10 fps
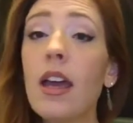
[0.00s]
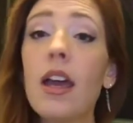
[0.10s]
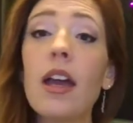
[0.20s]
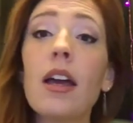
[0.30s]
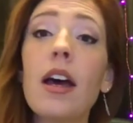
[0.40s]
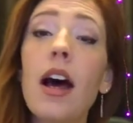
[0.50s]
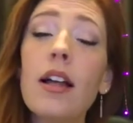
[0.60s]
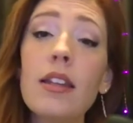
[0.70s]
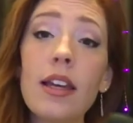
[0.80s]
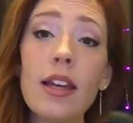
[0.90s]

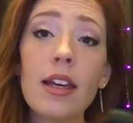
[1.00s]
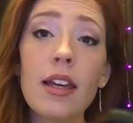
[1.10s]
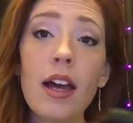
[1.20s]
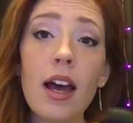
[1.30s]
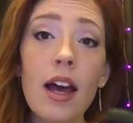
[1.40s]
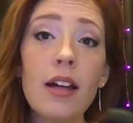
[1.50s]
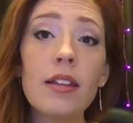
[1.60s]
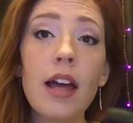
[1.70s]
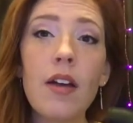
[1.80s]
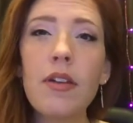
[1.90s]
how
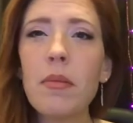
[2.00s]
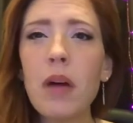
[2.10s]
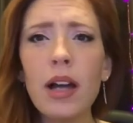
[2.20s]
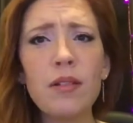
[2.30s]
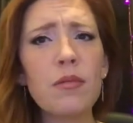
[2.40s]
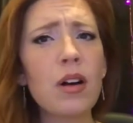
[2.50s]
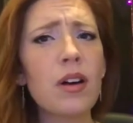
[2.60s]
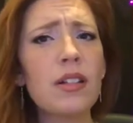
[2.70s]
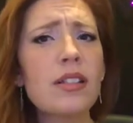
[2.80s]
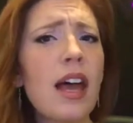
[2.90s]
their mind
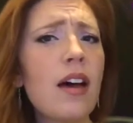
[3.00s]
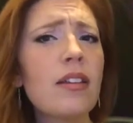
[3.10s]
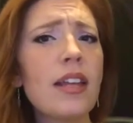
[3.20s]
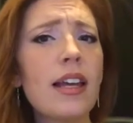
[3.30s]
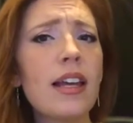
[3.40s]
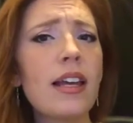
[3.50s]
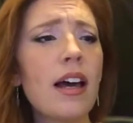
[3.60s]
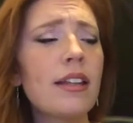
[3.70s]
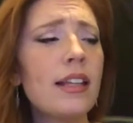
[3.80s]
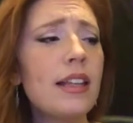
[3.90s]
works, how they
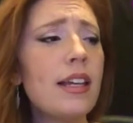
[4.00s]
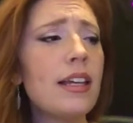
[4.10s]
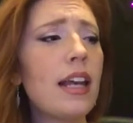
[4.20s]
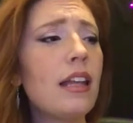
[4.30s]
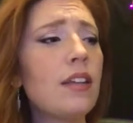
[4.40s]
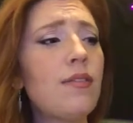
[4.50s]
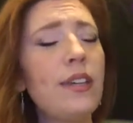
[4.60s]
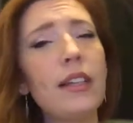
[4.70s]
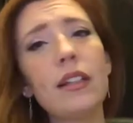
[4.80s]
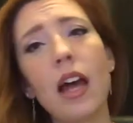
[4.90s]
think and how they
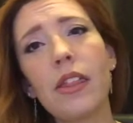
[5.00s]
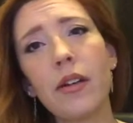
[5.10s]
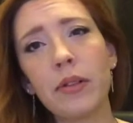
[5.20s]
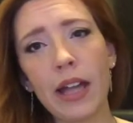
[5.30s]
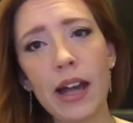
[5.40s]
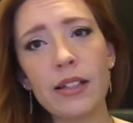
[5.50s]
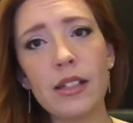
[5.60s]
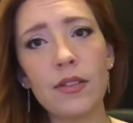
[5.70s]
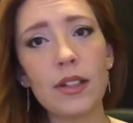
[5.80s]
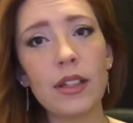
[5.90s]
feel and how they react to
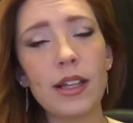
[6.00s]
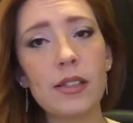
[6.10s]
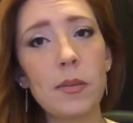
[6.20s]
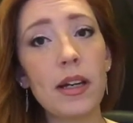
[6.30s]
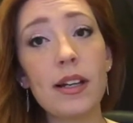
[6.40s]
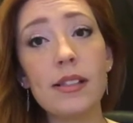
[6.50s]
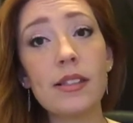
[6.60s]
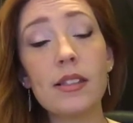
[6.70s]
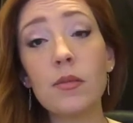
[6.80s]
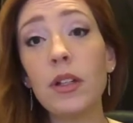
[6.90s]
different things,
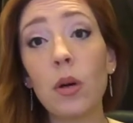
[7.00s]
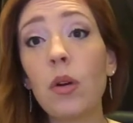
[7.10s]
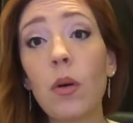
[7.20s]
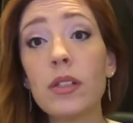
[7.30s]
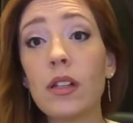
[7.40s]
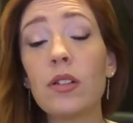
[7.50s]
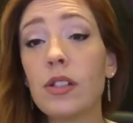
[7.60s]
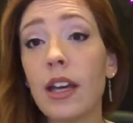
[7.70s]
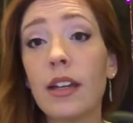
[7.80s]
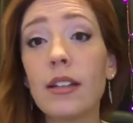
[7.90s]
because we don't always
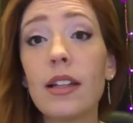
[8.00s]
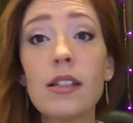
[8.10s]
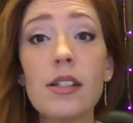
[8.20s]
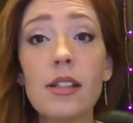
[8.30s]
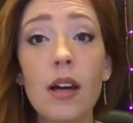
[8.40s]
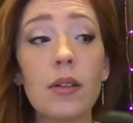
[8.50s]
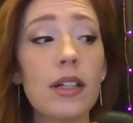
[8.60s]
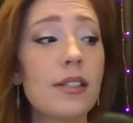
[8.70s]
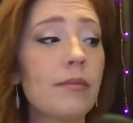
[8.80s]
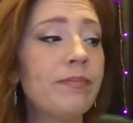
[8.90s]
understand. That's just how it
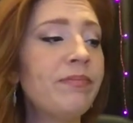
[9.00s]
is.